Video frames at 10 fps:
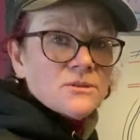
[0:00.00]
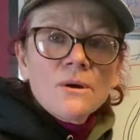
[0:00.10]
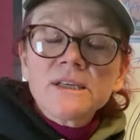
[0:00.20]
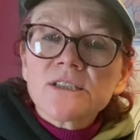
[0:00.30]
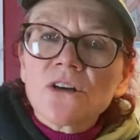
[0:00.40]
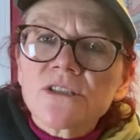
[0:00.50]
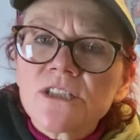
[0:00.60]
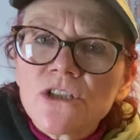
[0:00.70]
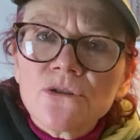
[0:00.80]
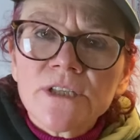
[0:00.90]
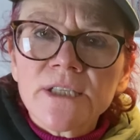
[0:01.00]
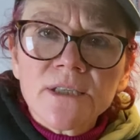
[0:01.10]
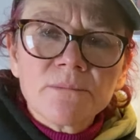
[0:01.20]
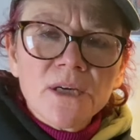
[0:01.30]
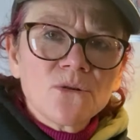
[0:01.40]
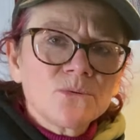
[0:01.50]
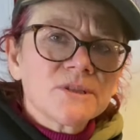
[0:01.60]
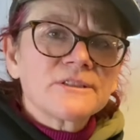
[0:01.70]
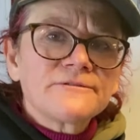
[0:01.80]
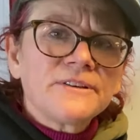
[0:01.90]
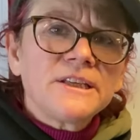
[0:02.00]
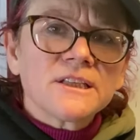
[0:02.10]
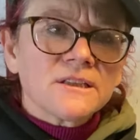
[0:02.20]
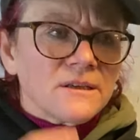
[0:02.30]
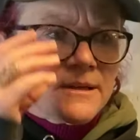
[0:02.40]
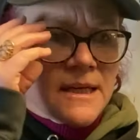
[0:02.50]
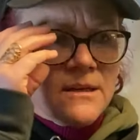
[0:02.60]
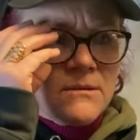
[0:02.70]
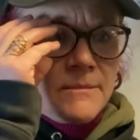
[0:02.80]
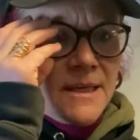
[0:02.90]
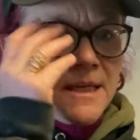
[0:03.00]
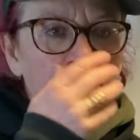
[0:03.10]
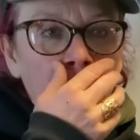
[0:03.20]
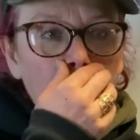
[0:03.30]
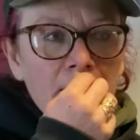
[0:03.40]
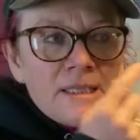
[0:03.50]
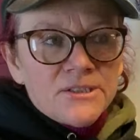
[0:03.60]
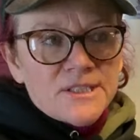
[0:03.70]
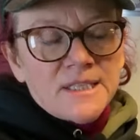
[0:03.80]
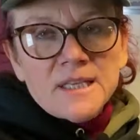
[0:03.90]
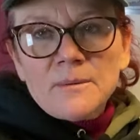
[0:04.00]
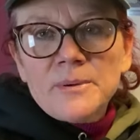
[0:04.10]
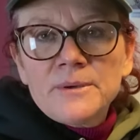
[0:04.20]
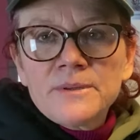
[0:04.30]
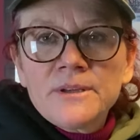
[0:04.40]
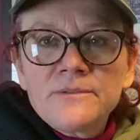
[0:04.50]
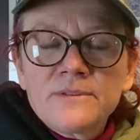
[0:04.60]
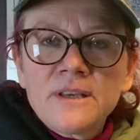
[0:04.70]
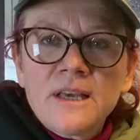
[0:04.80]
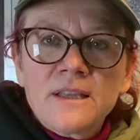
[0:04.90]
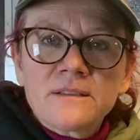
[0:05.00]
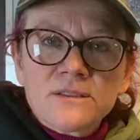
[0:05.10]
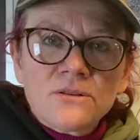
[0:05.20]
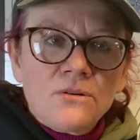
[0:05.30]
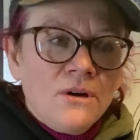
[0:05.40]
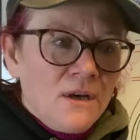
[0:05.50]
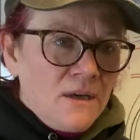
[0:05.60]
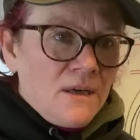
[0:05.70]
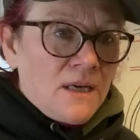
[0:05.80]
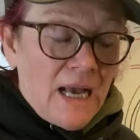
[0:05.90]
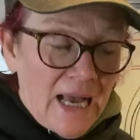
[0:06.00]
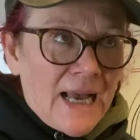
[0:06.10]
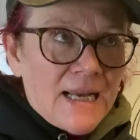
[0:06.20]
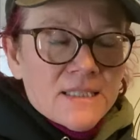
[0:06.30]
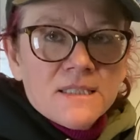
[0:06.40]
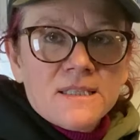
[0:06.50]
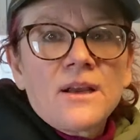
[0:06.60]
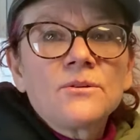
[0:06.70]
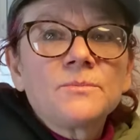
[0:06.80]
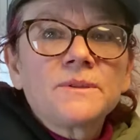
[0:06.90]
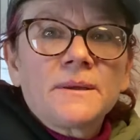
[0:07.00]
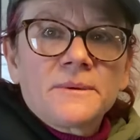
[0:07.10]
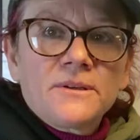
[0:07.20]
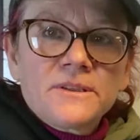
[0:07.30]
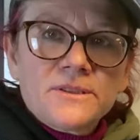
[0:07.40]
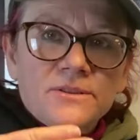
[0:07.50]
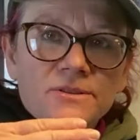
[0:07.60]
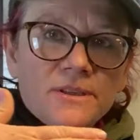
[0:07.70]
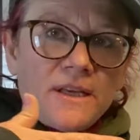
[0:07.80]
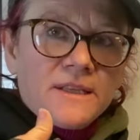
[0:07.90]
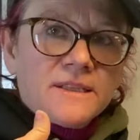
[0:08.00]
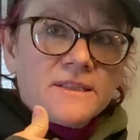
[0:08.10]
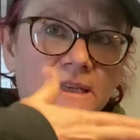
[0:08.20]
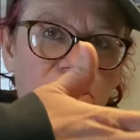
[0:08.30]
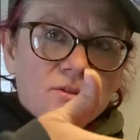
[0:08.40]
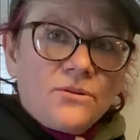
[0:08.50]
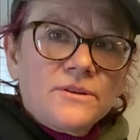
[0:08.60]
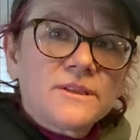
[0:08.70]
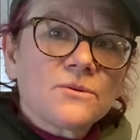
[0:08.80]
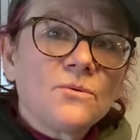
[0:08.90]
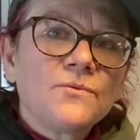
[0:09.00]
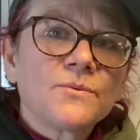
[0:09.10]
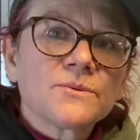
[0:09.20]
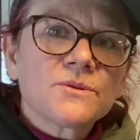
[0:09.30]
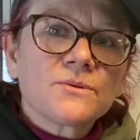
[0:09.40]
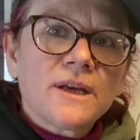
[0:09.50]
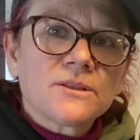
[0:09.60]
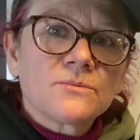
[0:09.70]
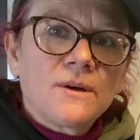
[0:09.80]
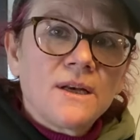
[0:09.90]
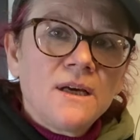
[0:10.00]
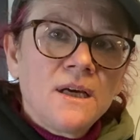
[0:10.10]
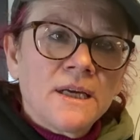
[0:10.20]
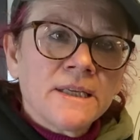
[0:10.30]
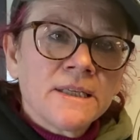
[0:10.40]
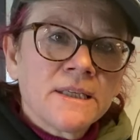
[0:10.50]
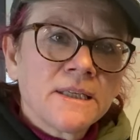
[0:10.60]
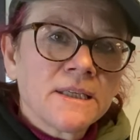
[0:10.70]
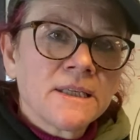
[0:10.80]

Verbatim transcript: So I started looking at my horse's feet and going, hang on a minute, you see that pony over there that's got had terrible laminitis and it's it's got this awful stretched white line.